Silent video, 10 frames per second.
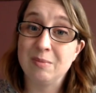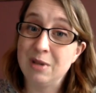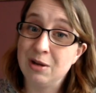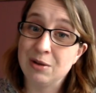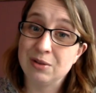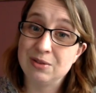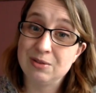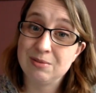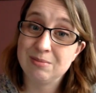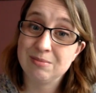
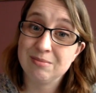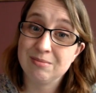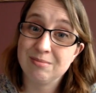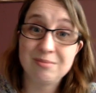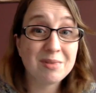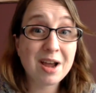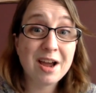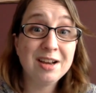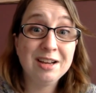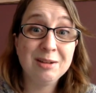because
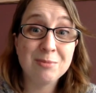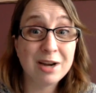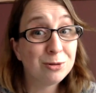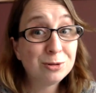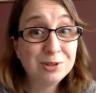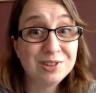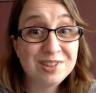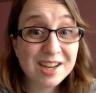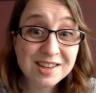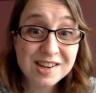I need my oldest
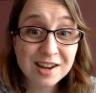stash